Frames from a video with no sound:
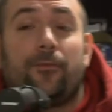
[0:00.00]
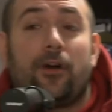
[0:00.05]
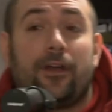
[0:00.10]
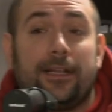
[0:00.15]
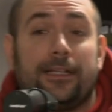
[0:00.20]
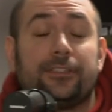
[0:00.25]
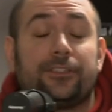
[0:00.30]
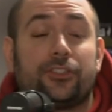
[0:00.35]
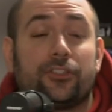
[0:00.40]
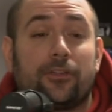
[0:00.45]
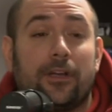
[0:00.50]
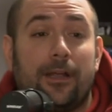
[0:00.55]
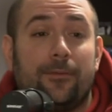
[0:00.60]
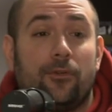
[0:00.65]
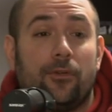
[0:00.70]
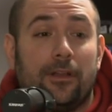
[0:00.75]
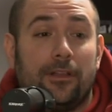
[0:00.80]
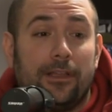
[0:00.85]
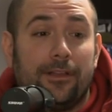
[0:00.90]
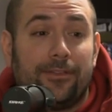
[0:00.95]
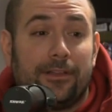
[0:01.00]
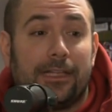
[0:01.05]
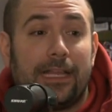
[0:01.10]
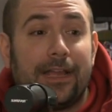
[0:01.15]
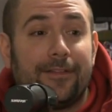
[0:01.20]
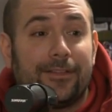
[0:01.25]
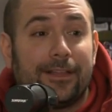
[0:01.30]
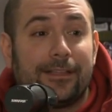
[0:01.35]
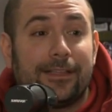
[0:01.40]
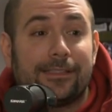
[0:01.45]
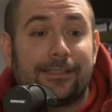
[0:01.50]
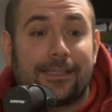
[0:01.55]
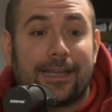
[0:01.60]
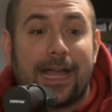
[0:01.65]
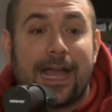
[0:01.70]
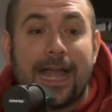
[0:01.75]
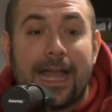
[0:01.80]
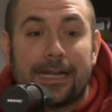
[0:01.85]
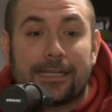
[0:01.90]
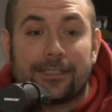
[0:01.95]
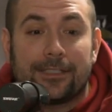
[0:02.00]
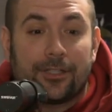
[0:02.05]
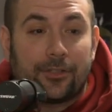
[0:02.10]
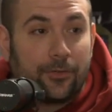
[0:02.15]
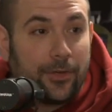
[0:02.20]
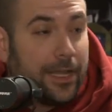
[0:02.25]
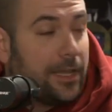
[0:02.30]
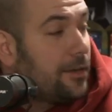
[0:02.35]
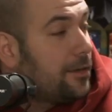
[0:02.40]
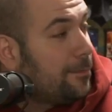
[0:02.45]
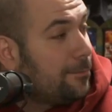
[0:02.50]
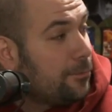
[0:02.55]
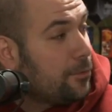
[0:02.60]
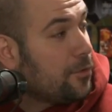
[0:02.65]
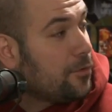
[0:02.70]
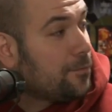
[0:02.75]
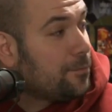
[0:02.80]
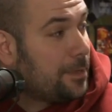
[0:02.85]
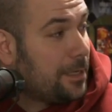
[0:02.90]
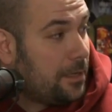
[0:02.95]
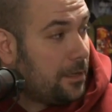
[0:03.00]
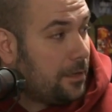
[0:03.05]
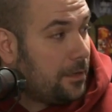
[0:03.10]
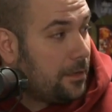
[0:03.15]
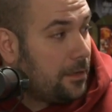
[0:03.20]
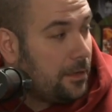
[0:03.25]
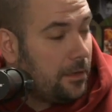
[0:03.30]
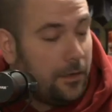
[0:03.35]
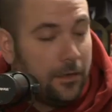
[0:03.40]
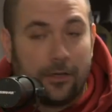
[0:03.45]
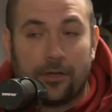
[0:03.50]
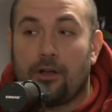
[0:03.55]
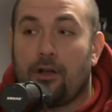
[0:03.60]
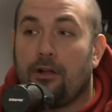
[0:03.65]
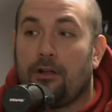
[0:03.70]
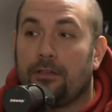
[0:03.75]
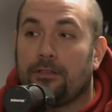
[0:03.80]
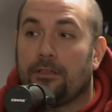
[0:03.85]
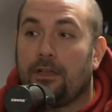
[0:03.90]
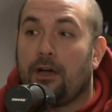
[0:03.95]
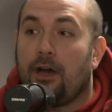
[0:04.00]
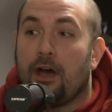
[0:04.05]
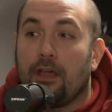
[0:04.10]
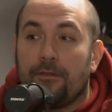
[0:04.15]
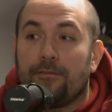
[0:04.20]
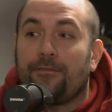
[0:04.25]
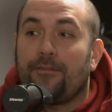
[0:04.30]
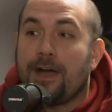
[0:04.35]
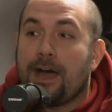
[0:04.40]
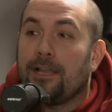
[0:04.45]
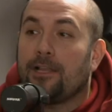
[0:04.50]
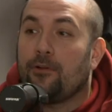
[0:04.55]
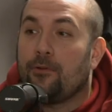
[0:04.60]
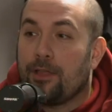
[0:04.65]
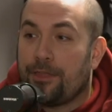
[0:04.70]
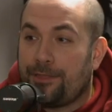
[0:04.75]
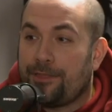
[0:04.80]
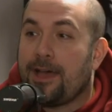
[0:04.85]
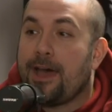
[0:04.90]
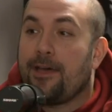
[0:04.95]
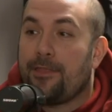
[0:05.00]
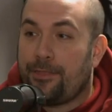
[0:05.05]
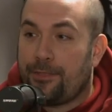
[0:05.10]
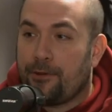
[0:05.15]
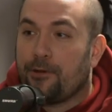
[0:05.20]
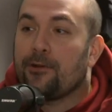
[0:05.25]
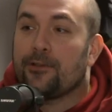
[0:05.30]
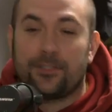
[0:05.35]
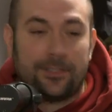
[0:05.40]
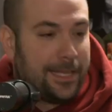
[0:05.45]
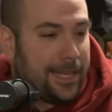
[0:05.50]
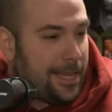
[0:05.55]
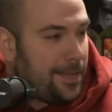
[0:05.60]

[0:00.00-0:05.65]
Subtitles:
on Instagram who live a life like this that I actually created a movement called Unfollow a Thought Thursday.